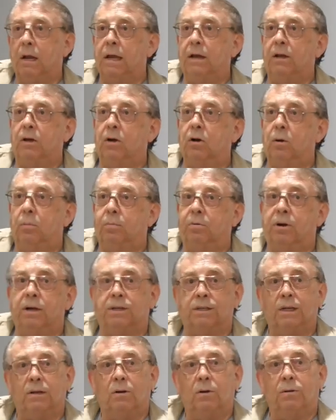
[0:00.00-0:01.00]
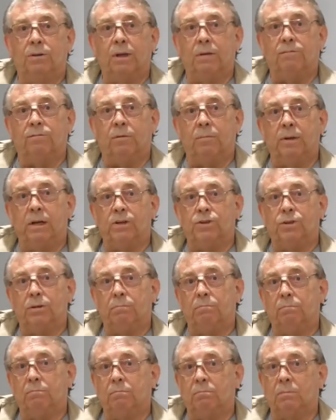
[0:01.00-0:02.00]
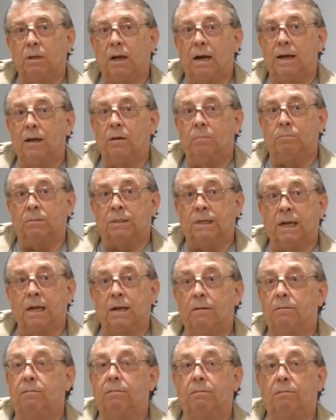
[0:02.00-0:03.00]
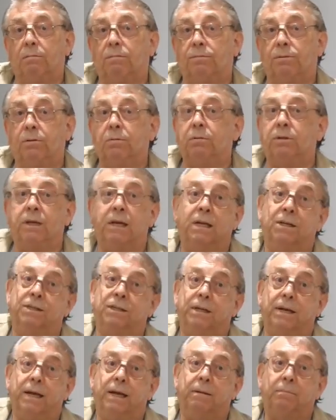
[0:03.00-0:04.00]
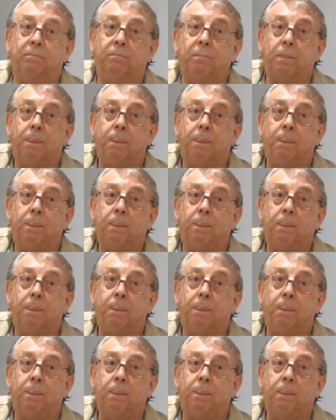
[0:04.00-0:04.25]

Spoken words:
incorporating all the information I obtained through the internet